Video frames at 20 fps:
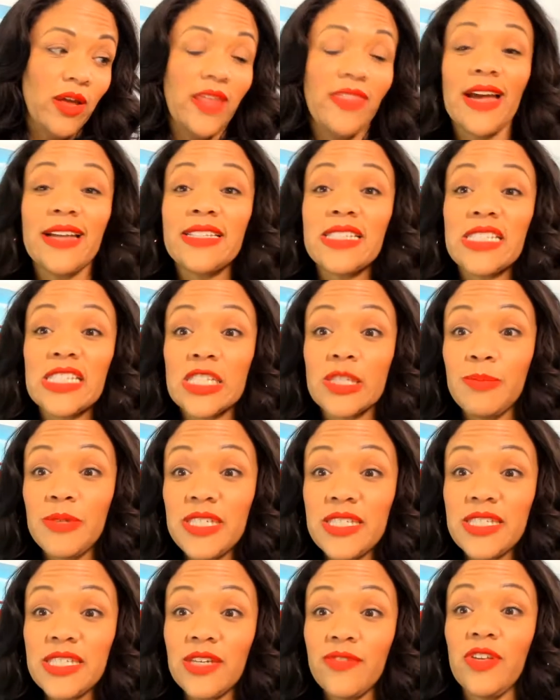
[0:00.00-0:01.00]
And that's
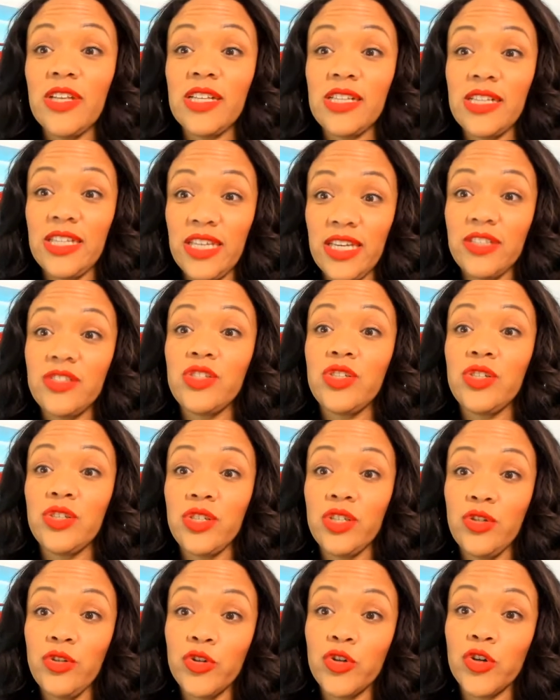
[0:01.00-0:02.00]
specifically to
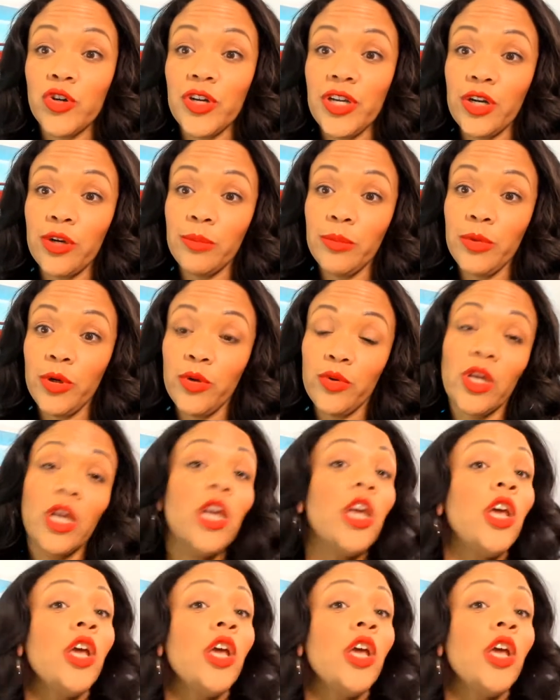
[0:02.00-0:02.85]
the new creator mode.